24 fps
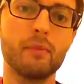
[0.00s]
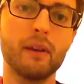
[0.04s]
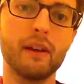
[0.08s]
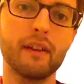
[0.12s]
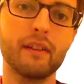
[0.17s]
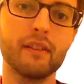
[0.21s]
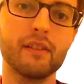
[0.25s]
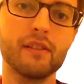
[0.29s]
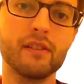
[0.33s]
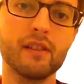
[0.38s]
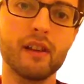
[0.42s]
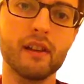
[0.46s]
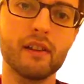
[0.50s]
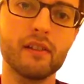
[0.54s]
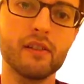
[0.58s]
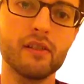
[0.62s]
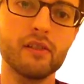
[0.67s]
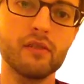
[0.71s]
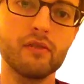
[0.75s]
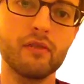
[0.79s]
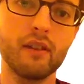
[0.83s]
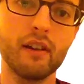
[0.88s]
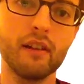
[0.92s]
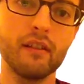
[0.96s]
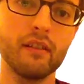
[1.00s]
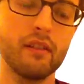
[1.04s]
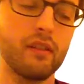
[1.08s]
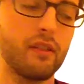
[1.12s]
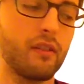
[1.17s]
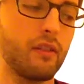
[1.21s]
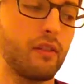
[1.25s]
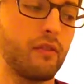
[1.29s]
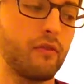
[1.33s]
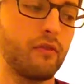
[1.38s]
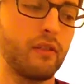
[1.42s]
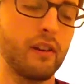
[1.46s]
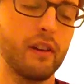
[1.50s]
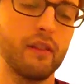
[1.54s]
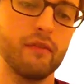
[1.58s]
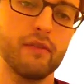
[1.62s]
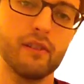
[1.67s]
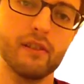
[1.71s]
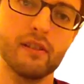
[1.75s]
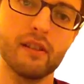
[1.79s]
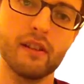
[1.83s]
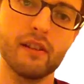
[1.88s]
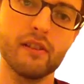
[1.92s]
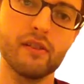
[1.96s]
the 6th string, the 3rd fret of the
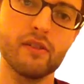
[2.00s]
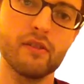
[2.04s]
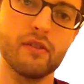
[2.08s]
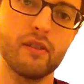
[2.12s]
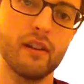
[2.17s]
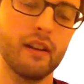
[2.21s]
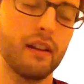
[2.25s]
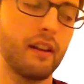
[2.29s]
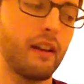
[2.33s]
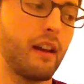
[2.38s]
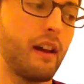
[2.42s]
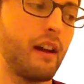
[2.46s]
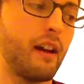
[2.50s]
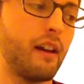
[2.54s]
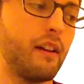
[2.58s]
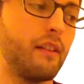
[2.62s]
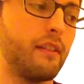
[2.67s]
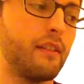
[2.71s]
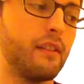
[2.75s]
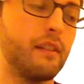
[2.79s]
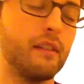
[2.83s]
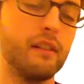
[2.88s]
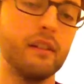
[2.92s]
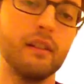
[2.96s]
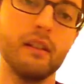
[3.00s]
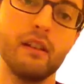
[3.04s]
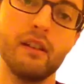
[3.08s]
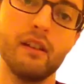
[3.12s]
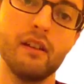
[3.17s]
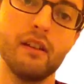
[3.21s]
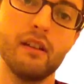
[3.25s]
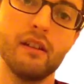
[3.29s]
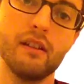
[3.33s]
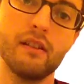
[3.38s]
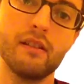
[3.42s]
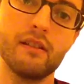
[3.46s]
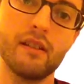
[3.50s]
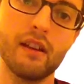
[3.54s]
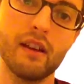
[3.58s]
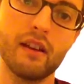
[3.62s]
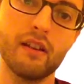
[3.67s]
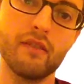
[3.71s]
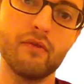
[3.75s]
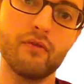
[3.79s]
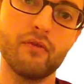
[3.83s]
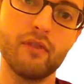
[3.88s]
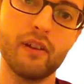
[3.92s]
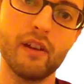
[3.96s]
6th string, and the
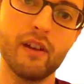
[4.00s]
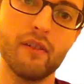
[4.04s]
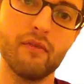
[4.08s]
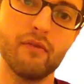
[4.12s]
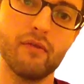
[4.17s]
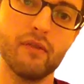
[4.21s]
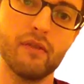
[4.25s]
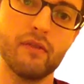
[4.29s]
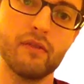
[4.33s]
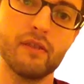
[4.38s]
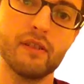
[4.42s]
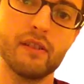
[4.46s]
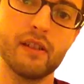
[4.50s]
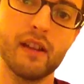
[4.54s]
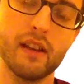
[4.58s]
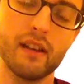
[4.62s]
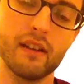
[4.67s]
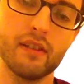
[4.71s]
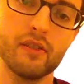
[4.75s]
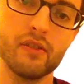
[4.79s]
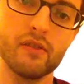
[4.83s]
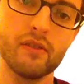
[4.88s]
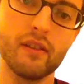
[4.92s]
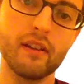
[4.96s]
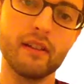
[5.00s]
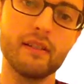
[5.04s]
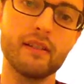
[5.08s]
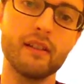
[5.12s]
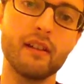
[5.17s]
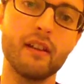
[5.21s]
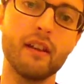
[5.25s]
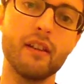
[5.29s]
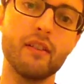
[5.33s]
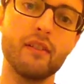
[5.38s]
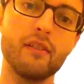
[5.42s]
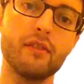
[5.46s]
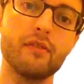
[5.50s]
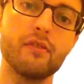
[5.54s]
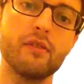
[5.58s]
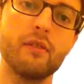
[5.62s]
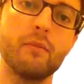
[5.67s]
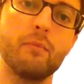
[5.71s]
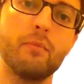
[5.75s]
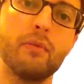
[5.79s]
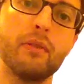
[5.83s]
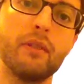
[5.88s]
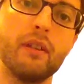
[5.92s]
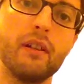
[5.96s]
2nd fret of the 2nd string together. So you
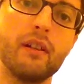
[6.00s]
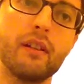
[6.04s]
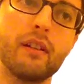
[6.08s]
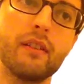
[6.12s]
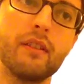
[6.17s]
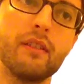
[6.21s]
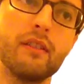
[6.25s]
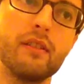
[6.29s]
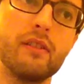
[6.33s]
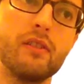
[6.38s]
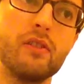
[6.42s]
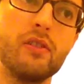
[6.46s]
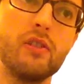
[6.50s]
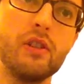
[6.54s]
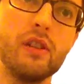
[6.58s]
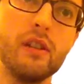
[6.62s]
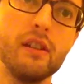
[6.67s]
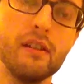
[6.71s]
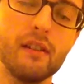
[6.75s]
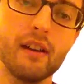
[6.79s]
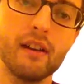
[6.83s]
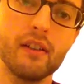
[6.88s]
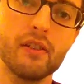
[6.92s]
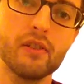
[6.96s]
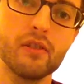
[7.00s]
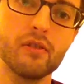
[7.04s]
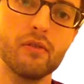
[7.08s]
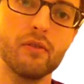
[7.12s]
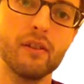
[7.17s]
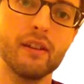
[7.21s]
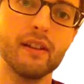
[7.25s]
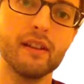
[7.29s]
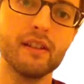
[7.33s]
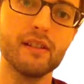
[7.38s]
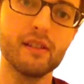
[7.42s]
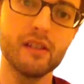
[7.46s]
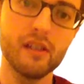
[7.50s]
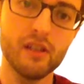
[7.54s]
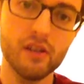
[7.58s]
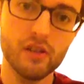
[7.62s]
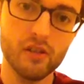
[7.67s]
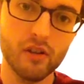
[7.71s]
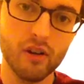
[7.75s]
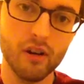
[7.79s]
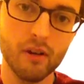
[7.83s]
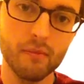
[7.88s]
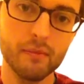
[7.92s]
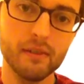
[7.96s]
pluck the G natural and a C
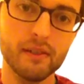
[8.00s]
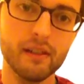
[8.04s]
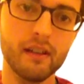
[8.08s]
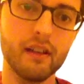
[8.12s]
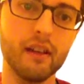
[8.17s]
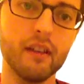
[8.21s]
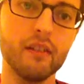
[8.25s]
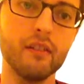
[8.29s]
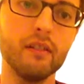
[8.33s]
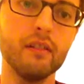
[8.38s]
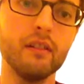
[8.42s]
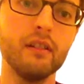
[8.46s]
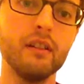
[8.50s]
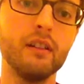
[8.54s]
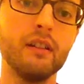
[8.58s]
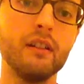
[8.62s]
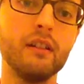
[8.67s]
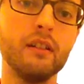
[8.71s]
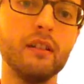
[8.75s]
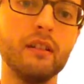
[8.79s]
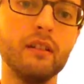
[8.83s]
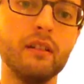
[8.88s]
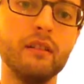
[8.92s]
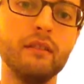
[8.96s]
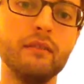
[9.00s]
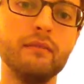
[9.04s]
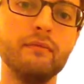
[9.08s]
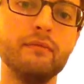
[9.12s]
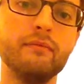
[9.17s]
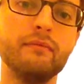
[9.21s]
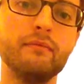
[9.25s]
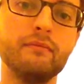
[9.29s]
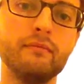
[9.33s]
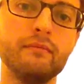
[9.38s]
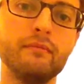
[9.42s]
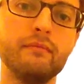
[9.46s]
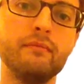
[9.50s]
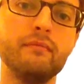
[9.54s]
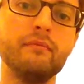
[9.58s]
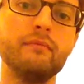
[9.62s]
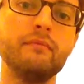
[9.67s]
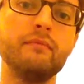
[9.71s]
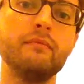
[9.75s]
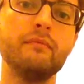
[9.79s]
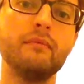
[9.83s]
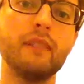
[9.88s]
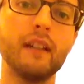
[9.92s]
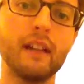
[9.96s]
sharp together.
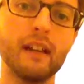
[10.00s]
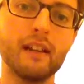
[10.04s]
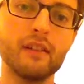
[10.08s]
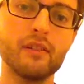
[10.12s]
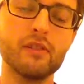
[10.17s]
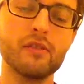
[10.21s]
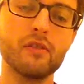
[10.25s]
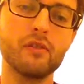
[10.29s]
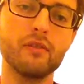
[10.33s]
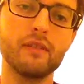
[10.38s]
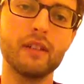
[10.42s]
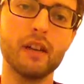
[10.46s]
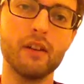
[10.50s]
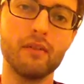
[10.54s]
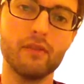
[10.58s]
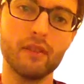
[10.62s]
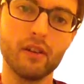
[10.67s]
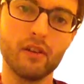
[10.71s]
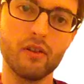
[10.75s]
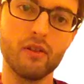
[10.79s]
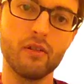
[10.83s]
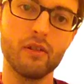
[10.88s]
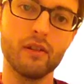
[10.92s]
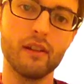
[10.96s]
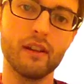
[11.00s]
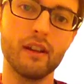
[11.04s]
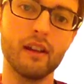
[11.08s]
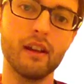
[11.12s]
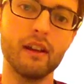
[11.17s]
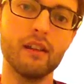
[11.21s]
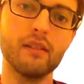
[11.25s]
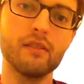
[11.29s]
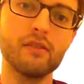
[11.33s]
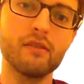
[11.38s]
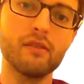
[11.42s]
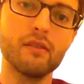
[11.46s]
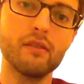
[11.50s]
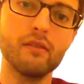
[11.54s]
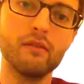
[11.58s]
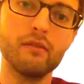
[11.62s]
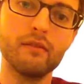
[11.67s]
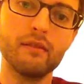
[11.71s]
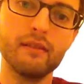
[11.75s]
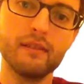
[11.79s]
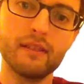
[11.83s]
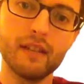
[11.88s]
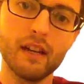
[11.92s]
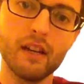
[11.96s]
And then just go down the chord again, so you
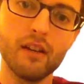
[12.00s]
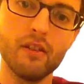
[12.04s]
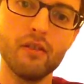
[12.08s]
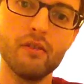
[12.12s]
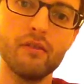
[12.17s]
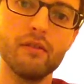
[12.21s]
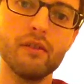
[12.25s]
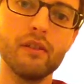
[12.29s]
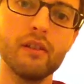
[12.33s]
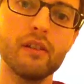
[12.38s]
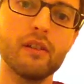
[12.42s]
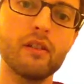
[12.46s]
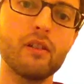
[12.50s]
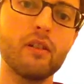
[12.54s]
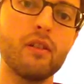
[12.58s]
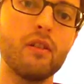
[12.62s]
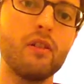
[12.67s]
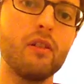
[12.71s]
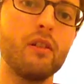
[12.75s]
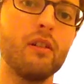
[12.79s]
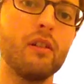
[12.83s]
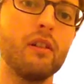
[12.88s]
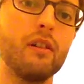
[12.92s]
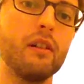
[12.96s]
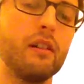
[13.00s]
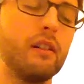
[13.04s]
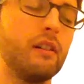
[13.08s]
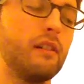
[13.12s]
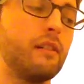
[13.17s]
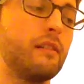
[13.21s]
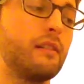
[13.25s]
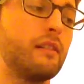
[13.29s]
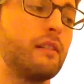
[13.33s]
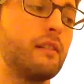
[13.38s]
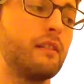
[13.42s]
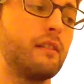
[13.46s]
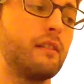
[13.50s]
go down the chord